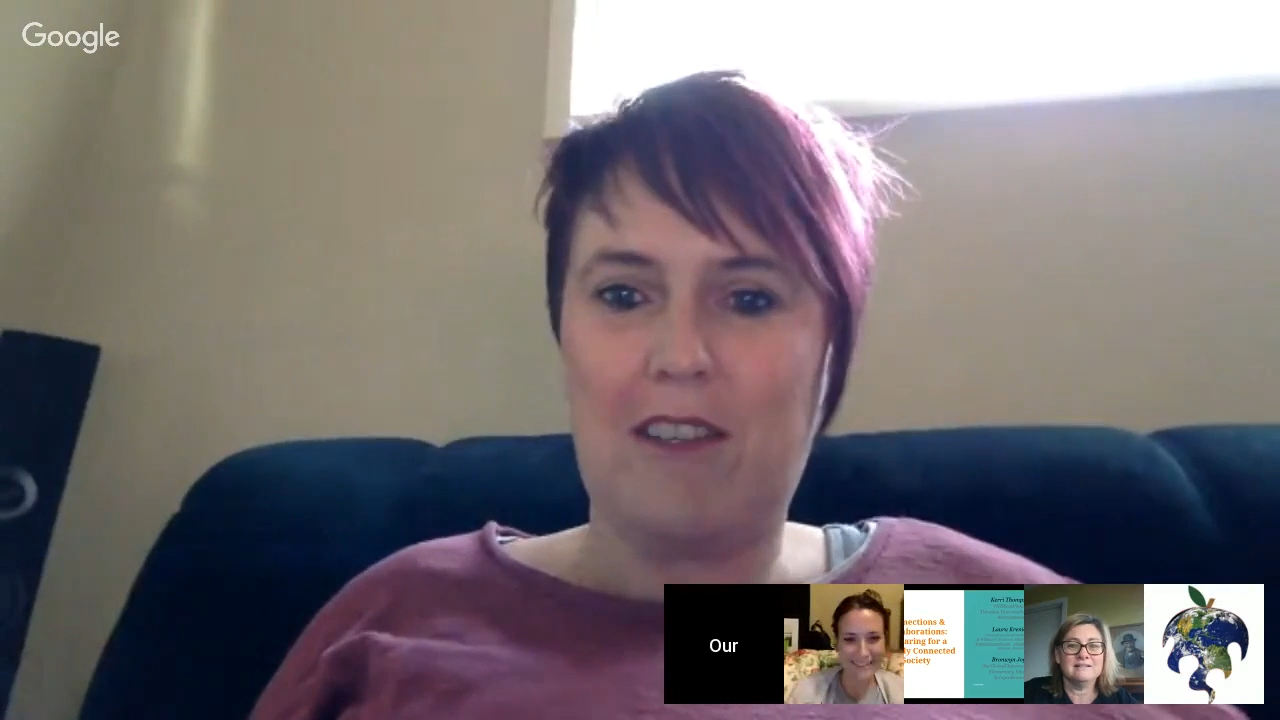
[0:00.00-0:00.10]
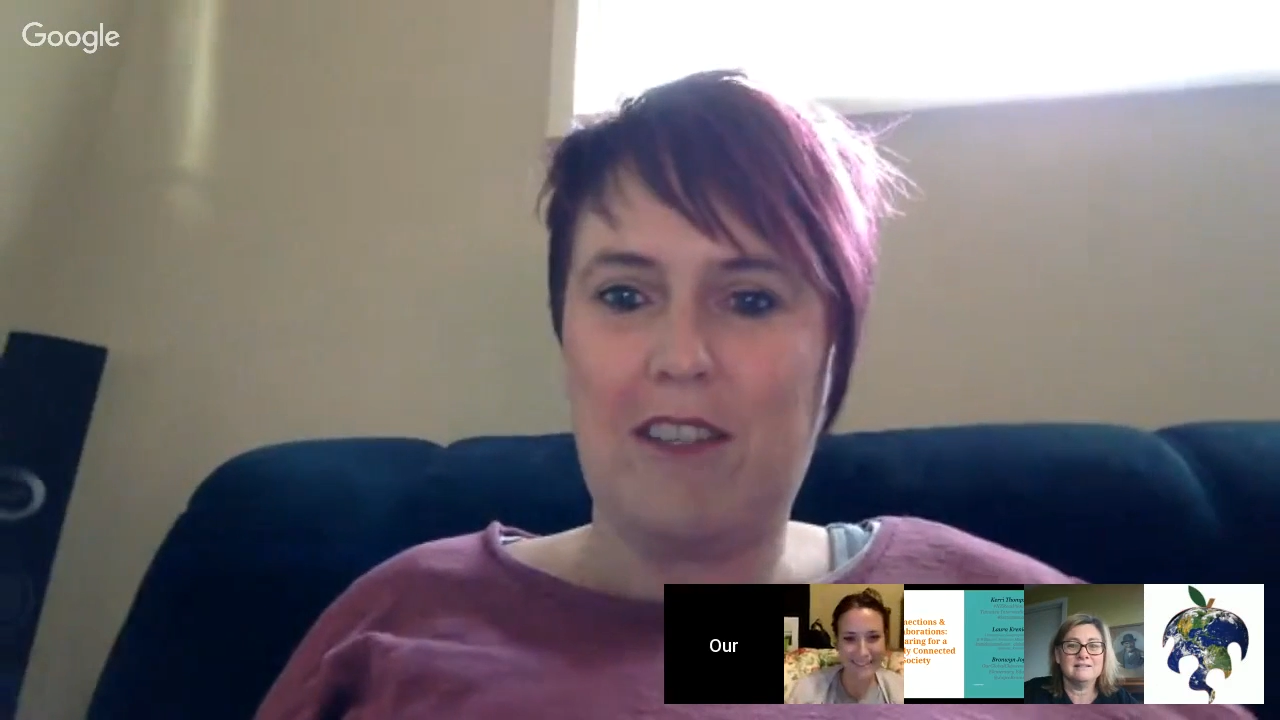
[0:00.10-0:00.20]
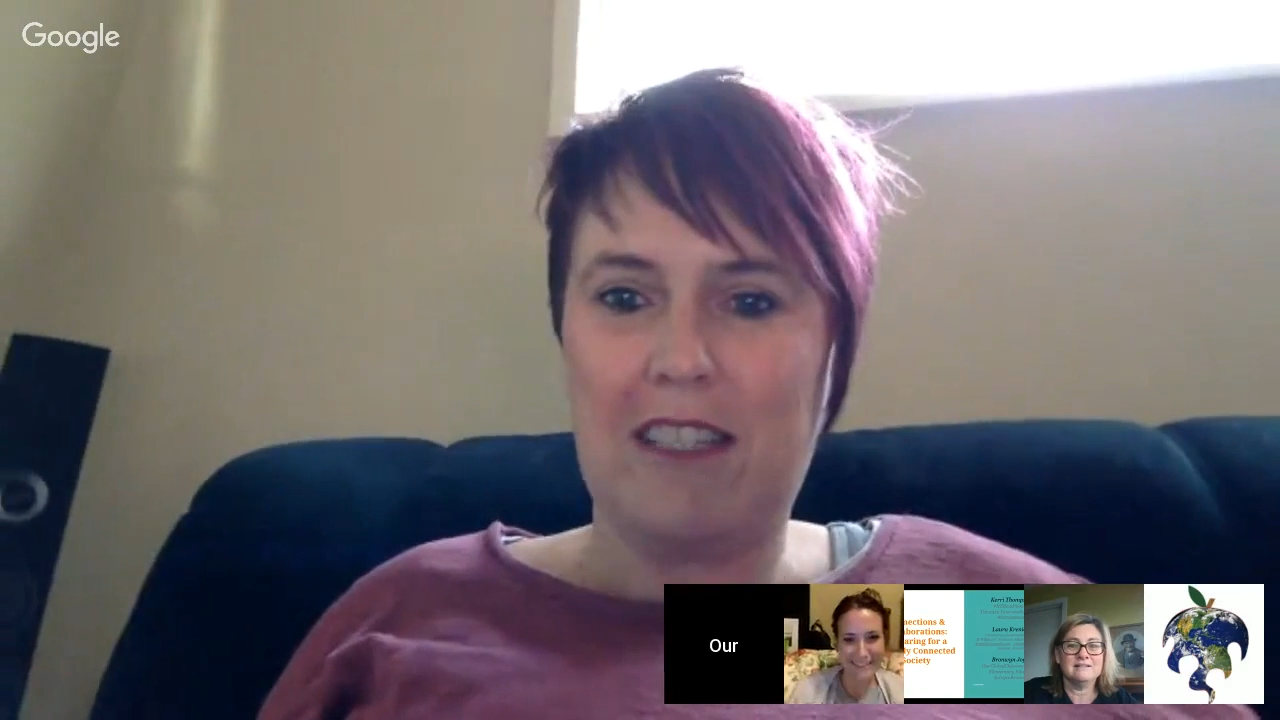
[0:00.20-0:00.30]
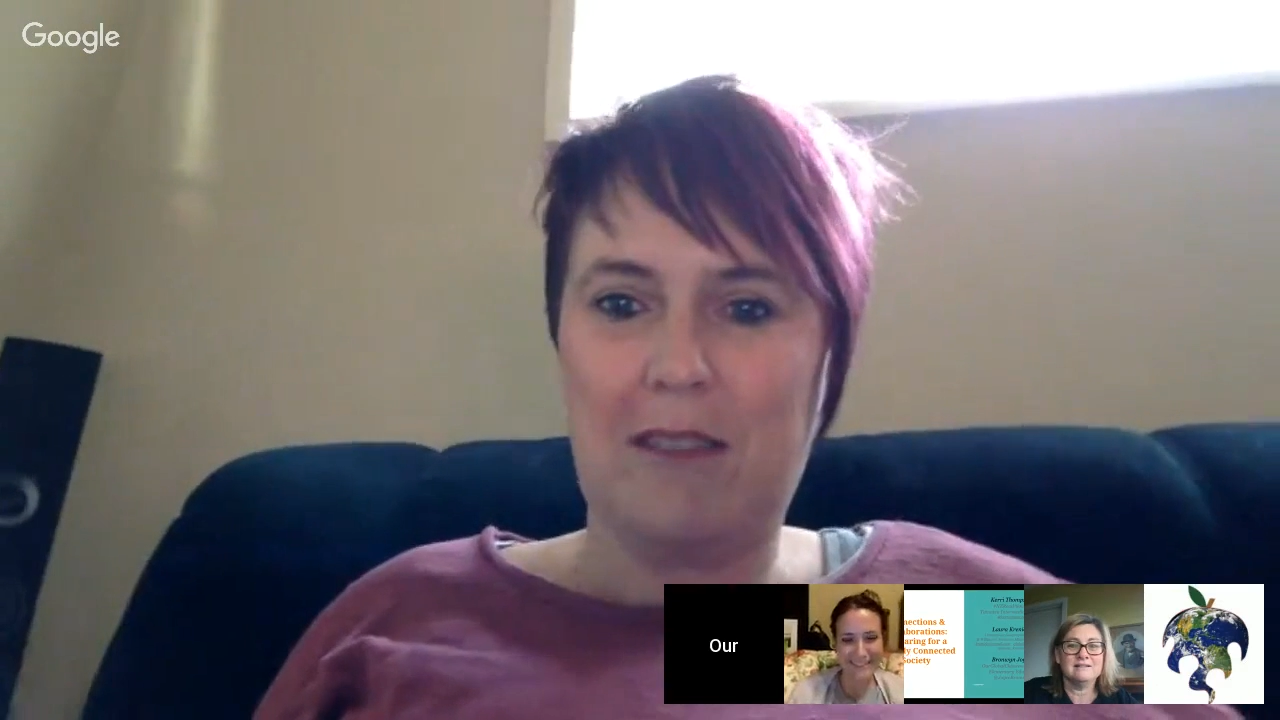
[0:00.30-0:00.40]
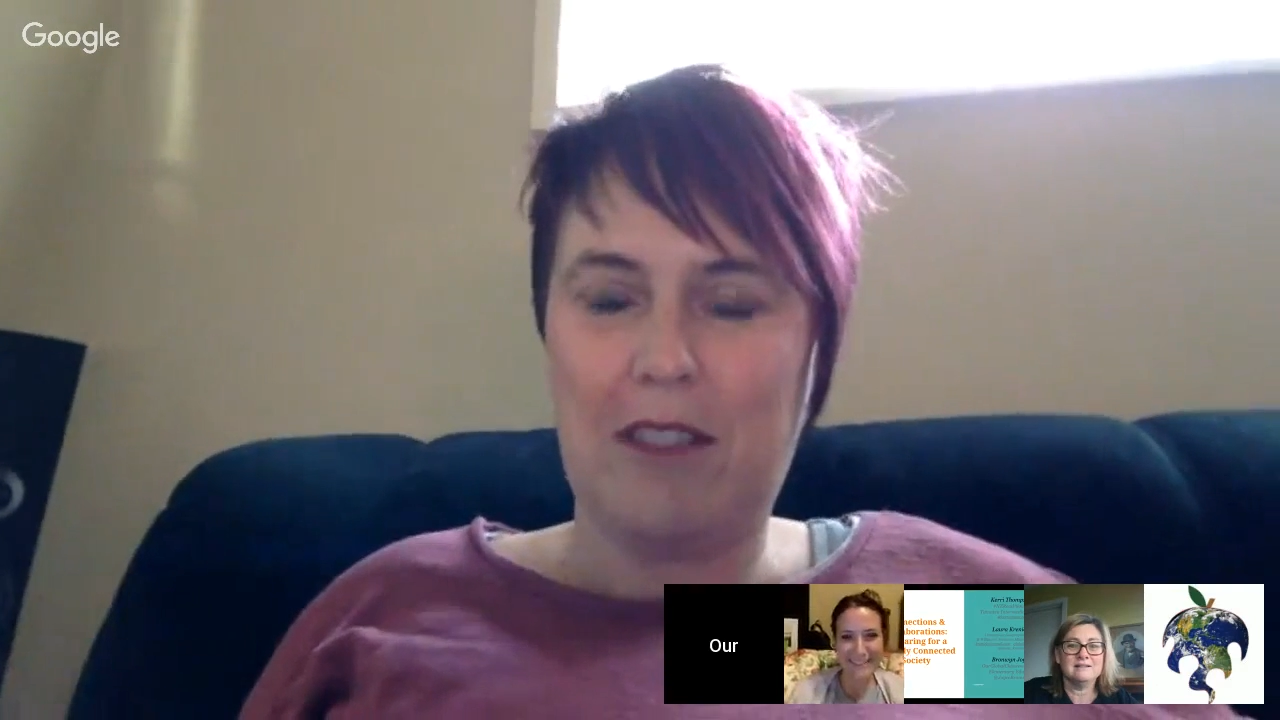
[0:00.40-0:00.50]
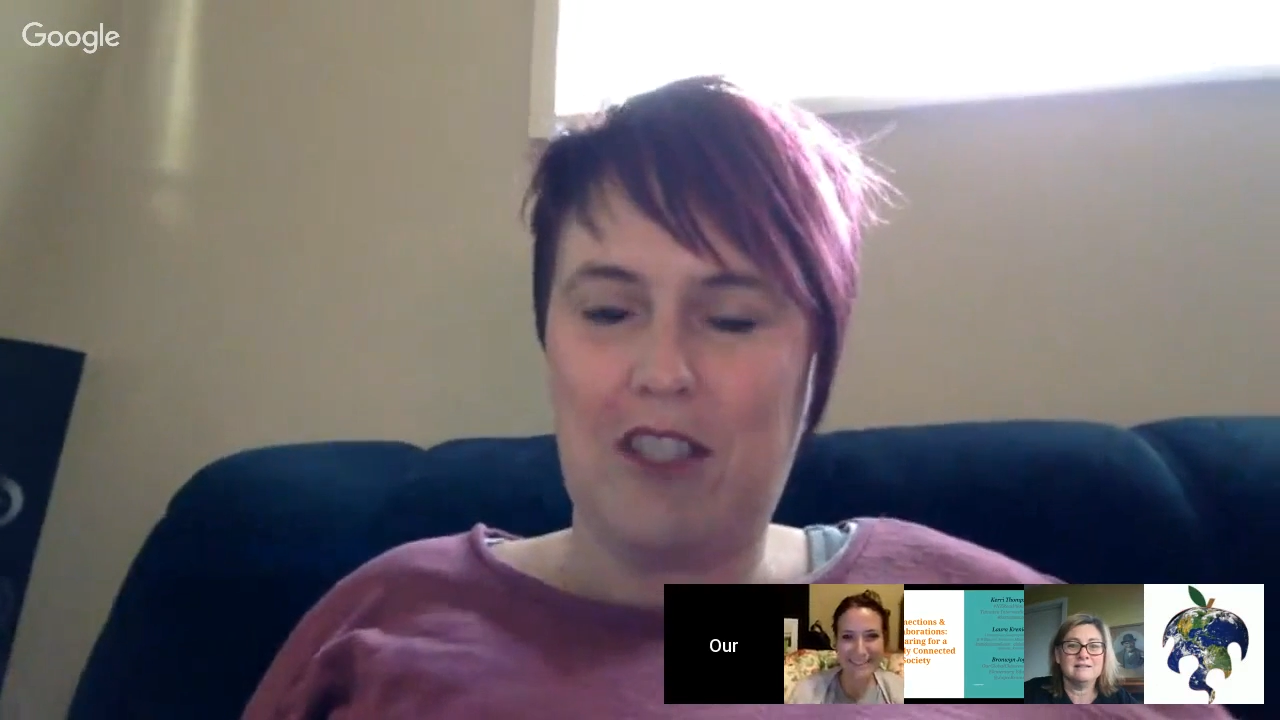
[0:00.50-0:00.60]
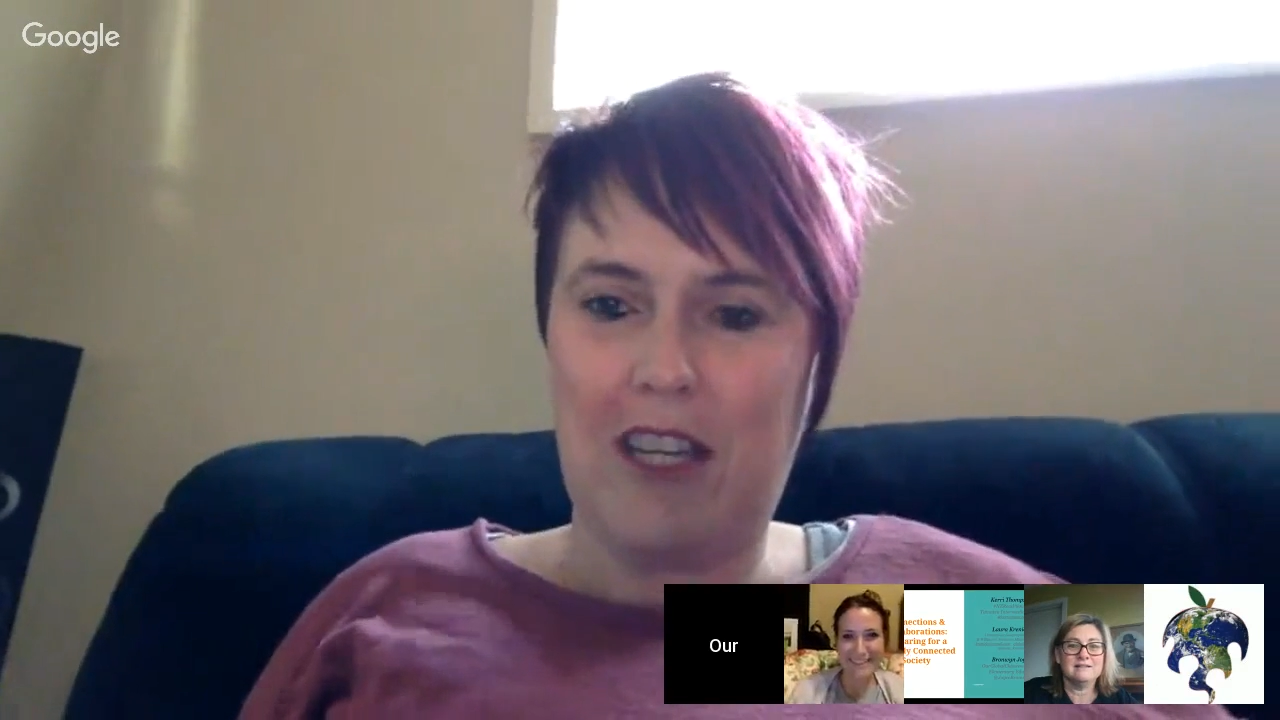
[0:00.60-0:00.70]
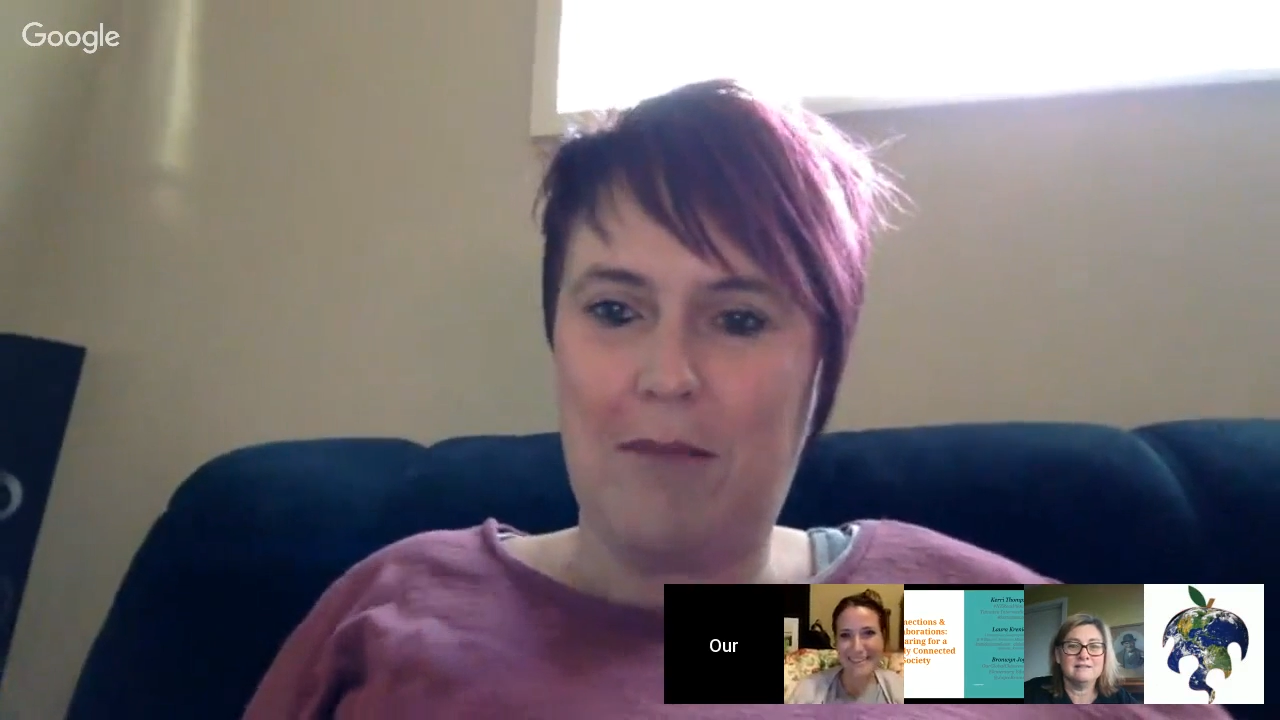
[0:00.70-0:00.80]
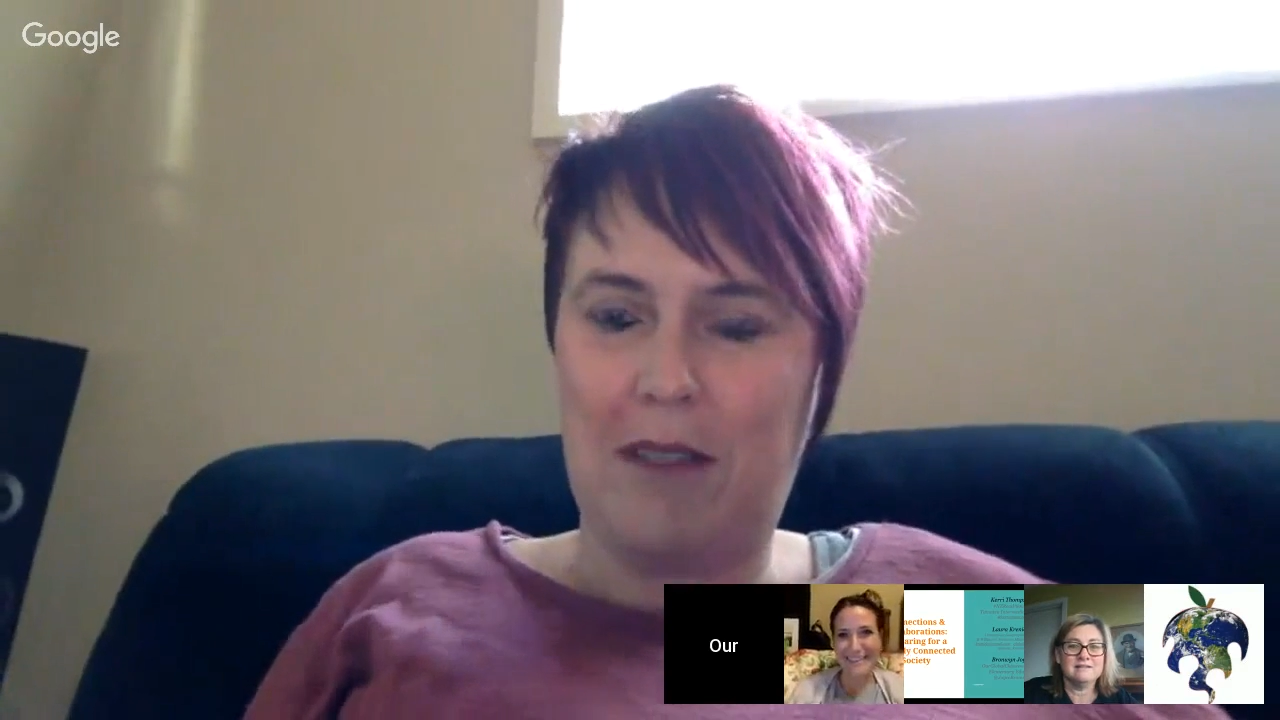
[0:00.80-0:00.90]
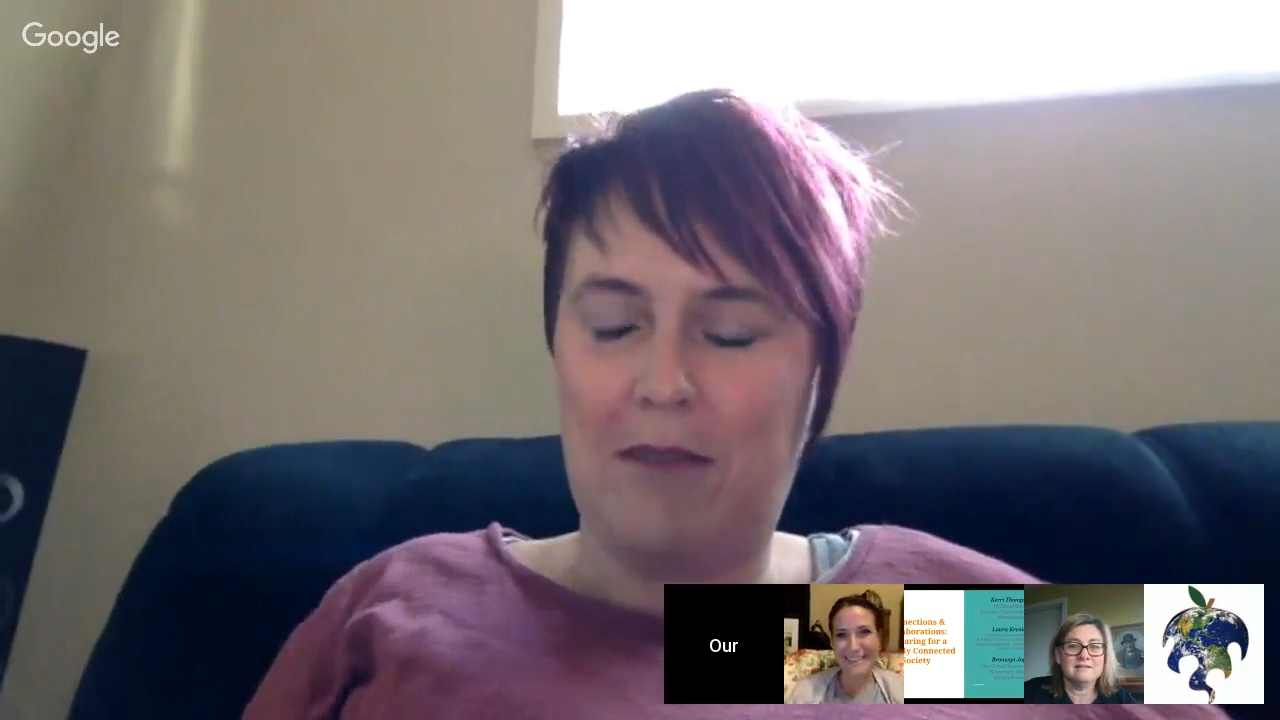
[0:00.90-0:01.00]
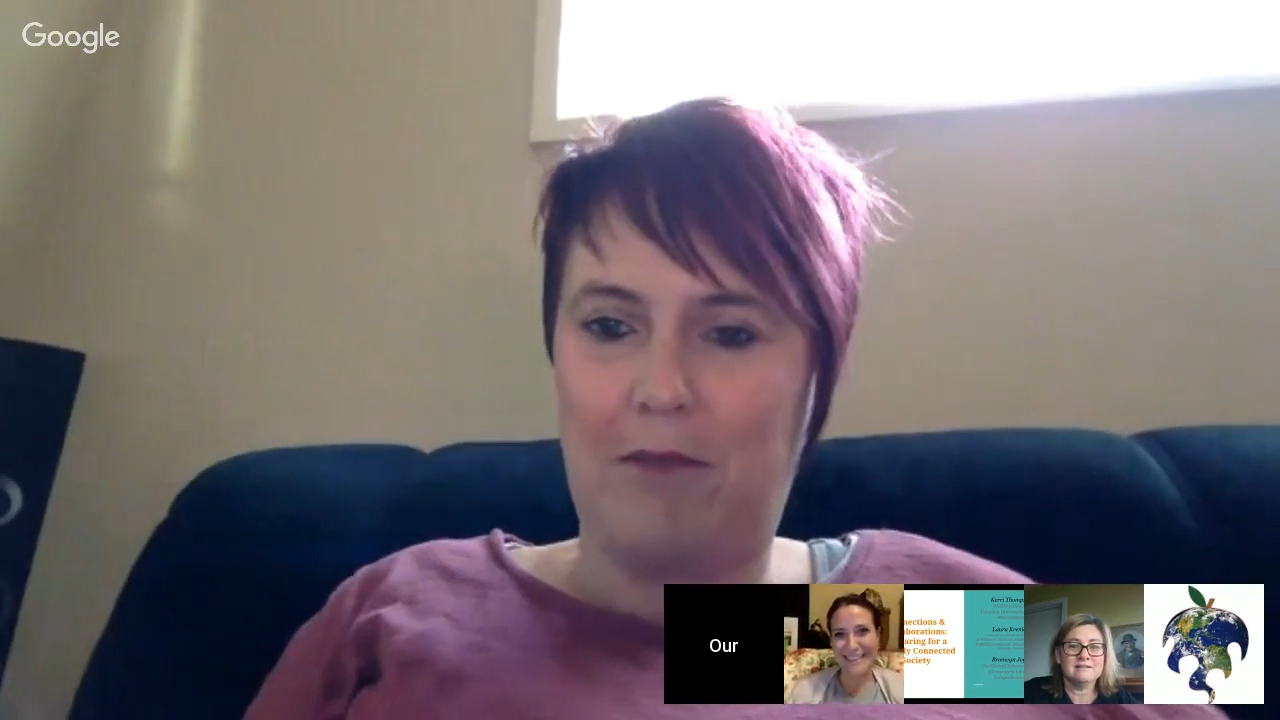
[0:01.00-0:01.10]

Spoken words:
on here with Jamie